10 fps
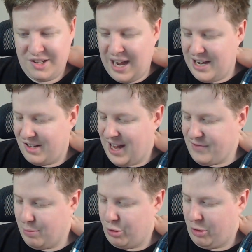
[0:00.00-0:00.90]
I just have
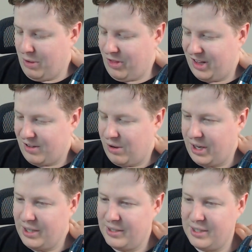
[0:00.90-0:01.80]
to put them in this
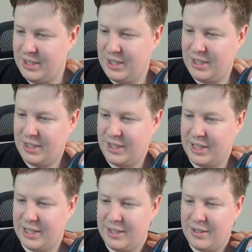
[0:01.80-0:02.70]
order, you
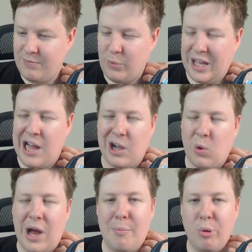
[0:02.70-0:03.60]
know. We can't
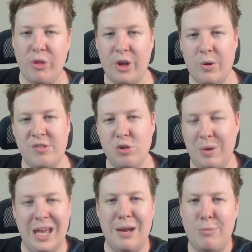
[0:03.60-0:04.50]
quite put the Crystal
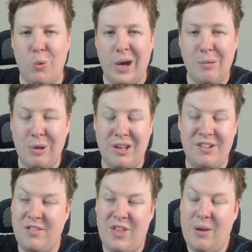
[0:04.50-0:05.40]
B at number 1
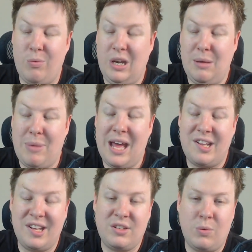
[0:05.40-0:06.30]
because of that really bad
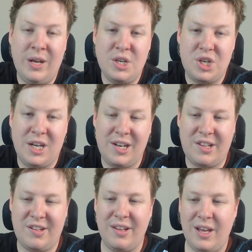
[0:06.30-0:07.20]
Sector 1
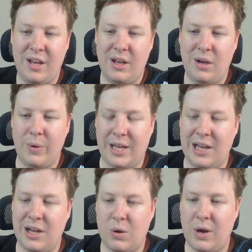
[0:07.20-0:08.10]
chance. We
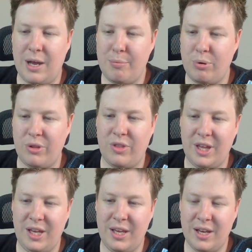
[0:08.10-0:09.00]
can't quite put
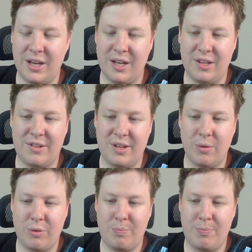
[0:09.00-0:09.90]
the
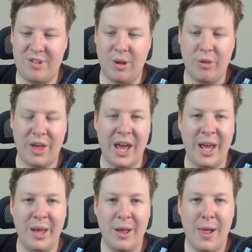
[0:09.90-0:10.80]
Stealth
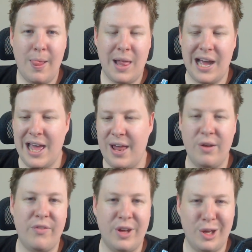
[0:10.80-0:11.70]
A ahead
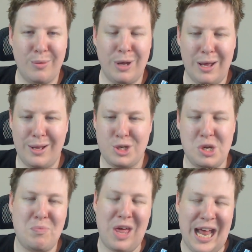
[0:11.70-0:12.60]
of a
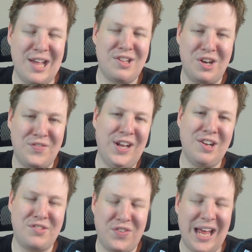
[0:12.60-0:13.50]
ship that has an
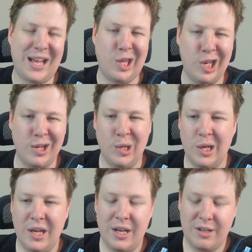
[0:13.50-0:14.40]
advanced flak, you know?
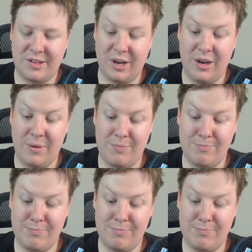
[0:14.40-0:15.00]
So,